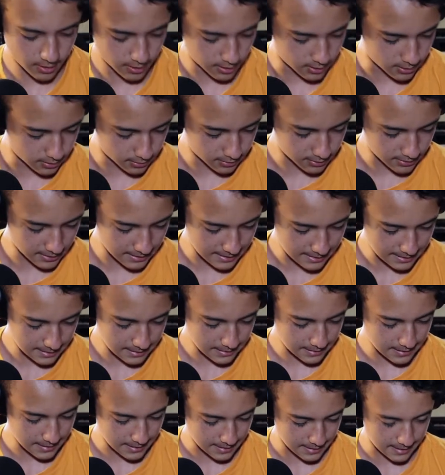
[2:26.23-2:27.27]
is
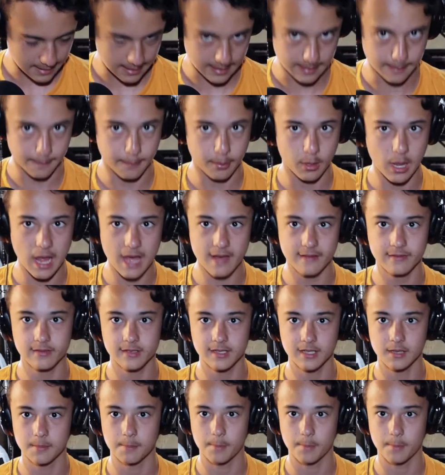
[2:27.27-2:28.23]
in a plastic